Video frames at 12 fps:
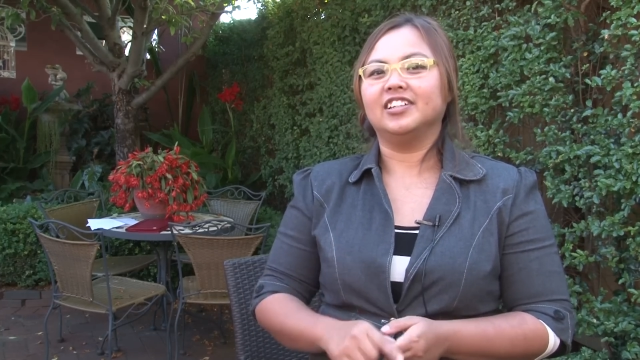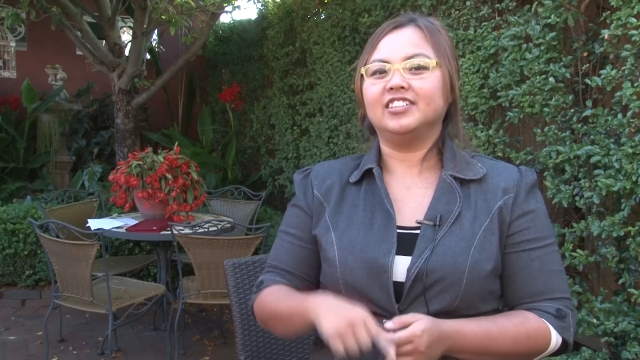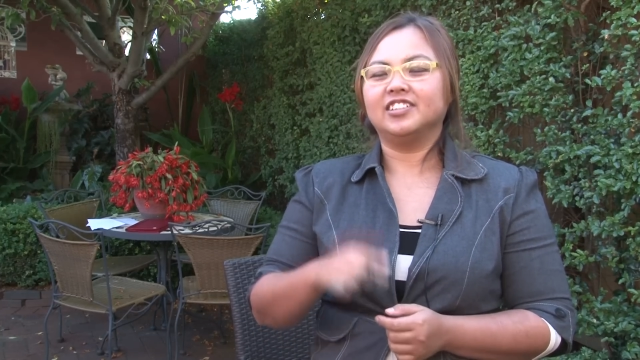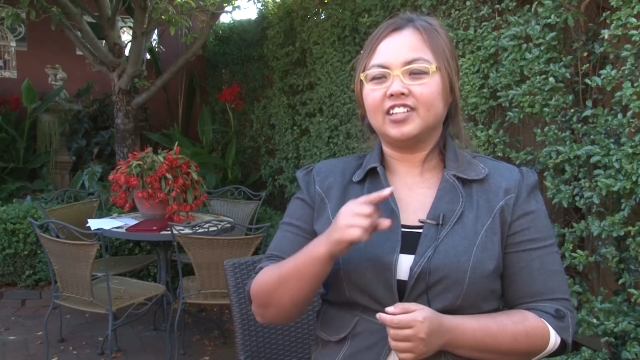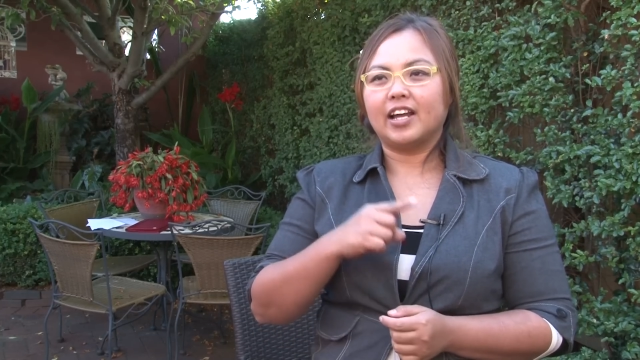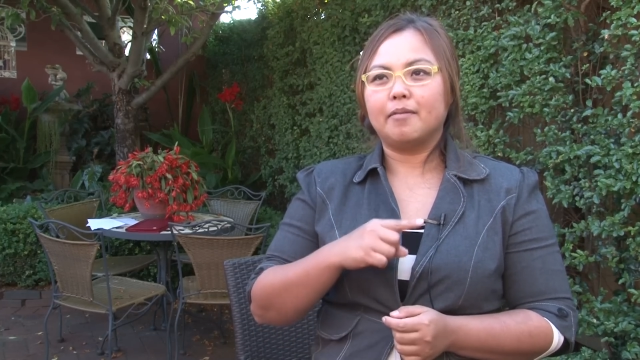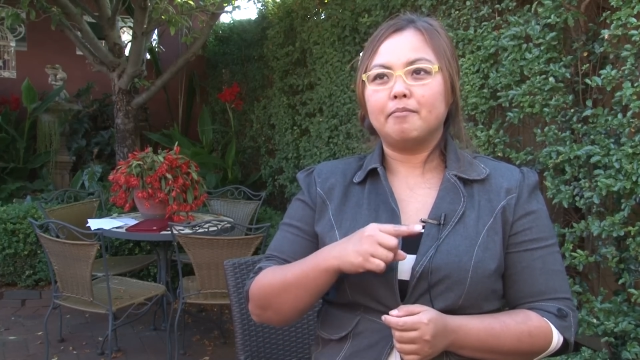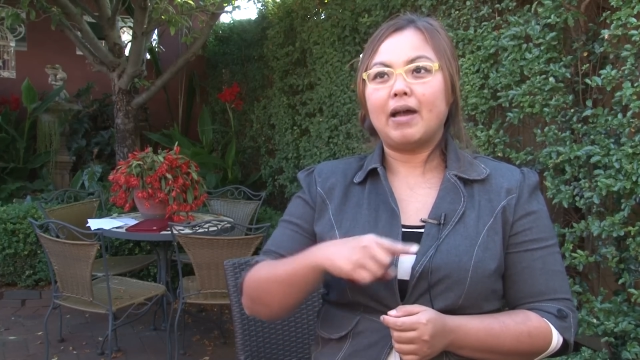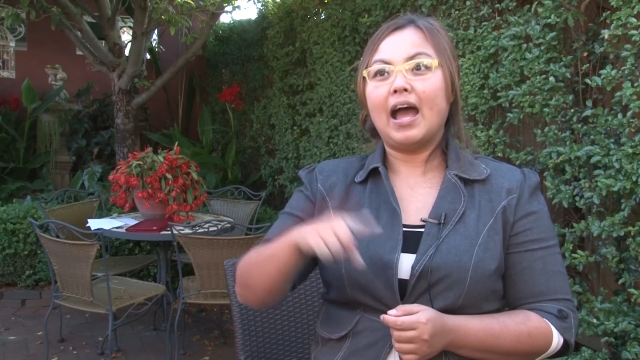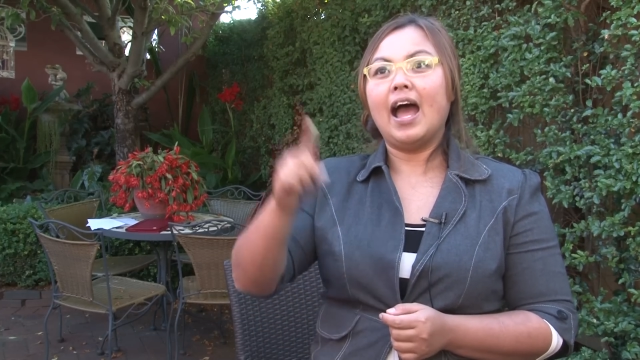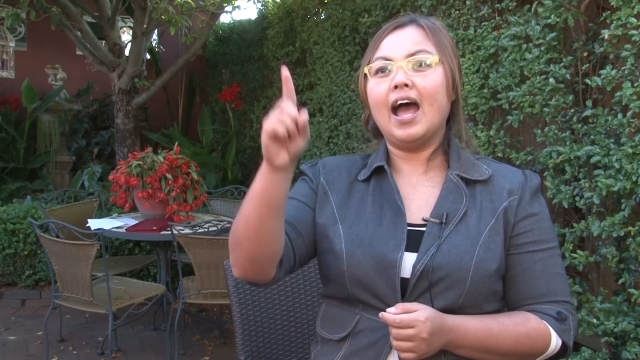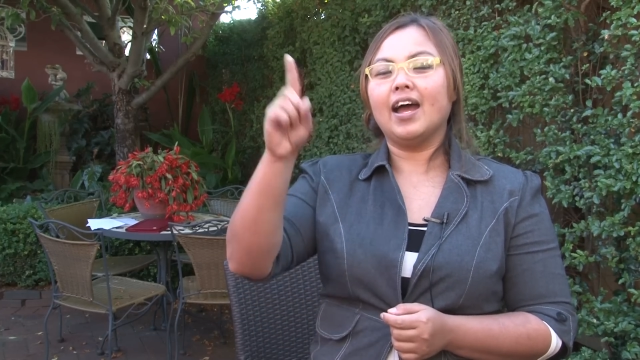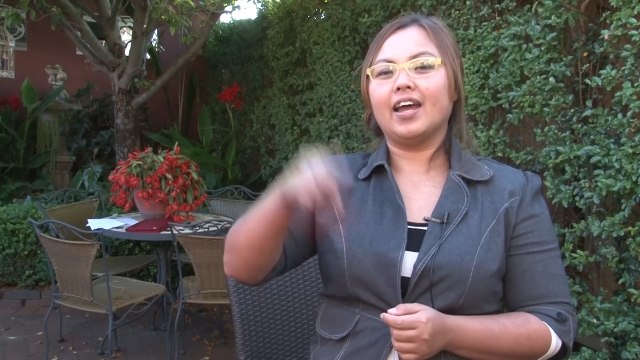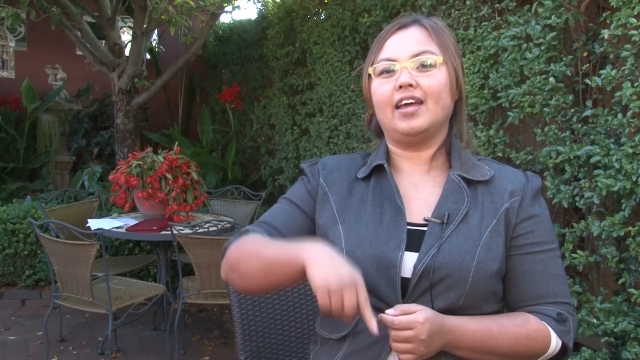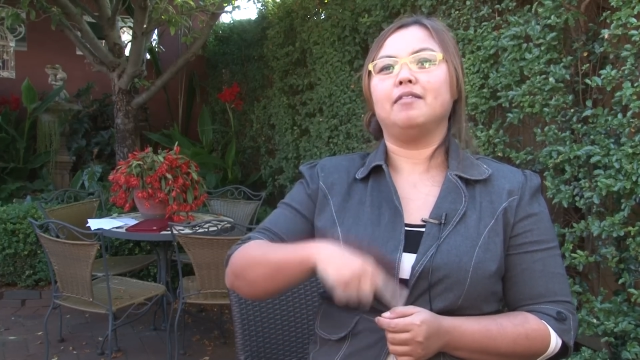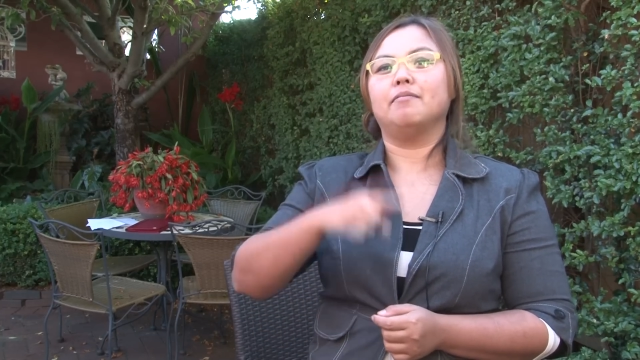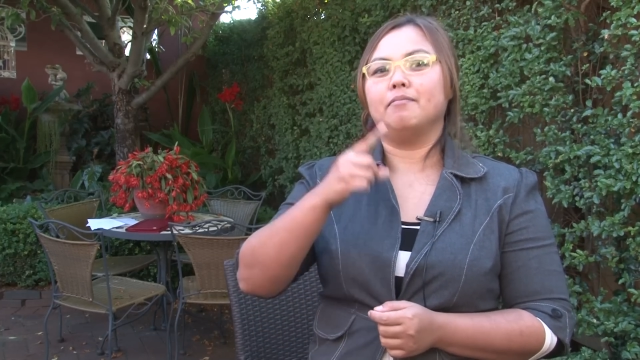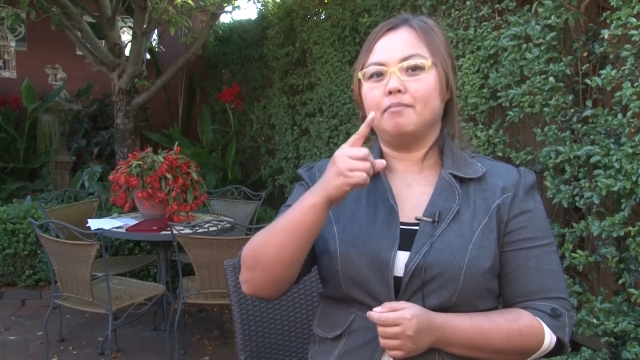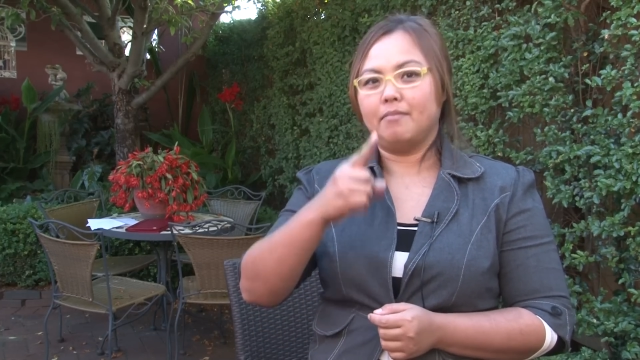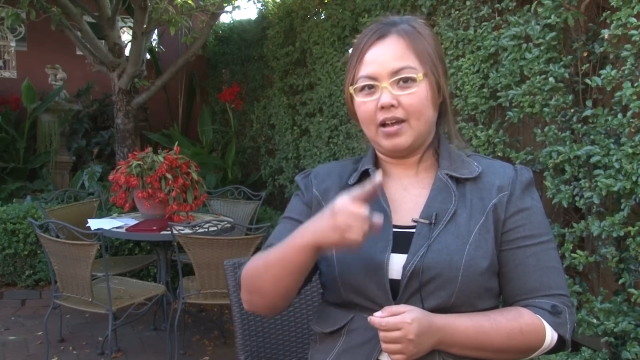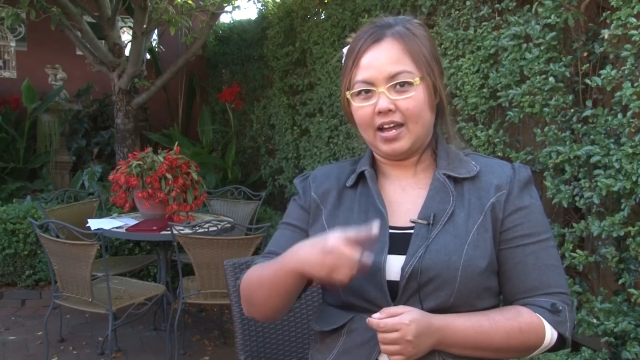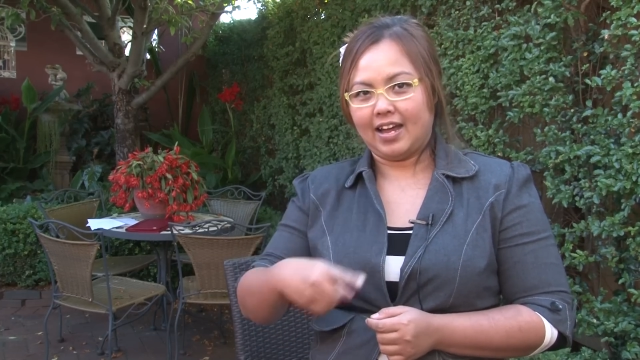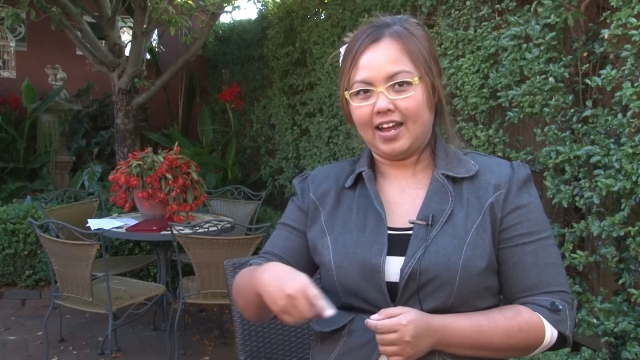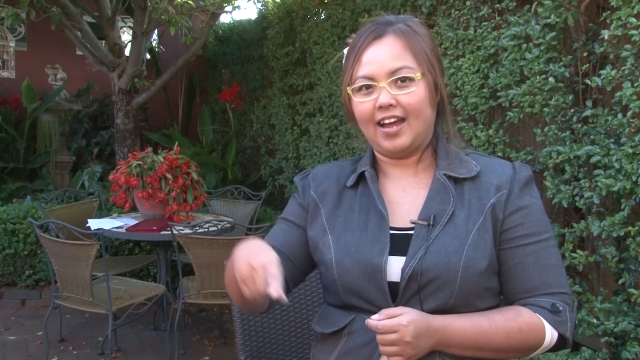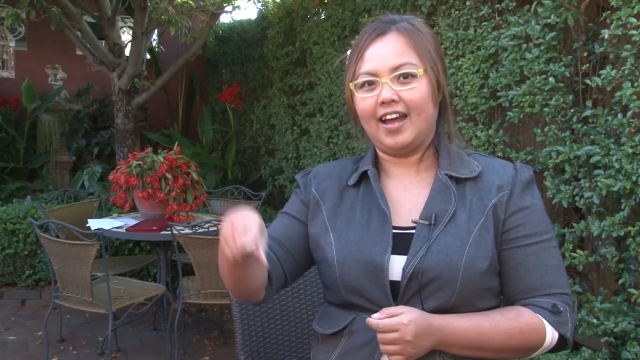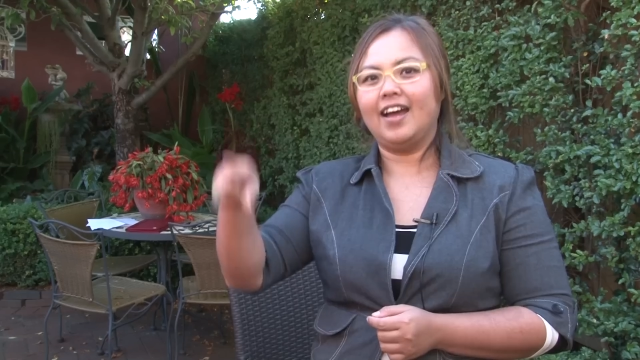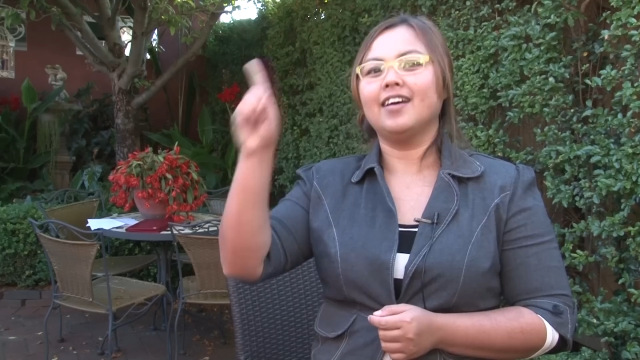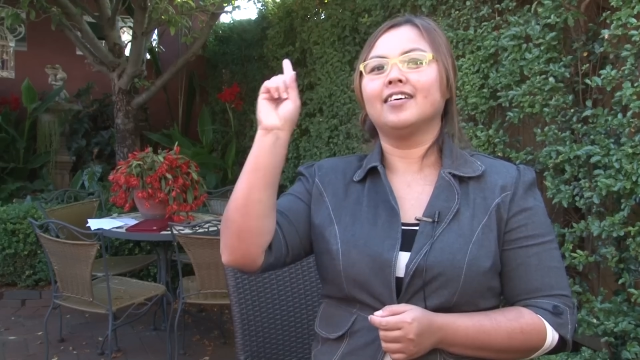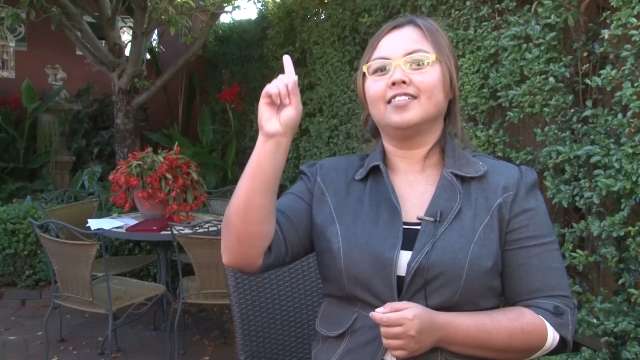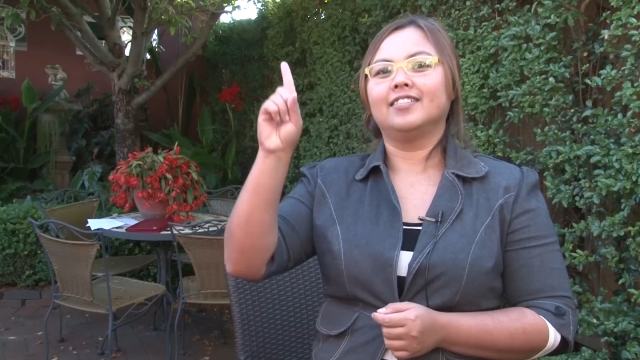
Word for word: So just like ma and ma.